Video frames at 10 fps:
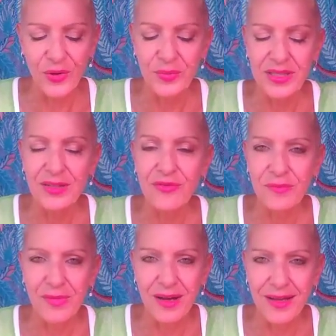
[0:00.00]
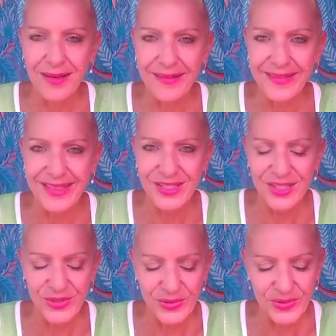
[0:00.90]
opening from my heart
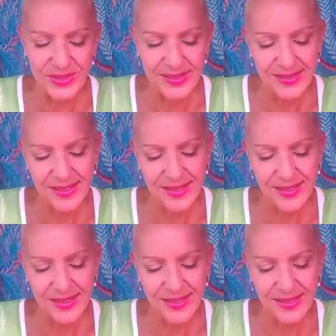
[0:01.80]
into yours.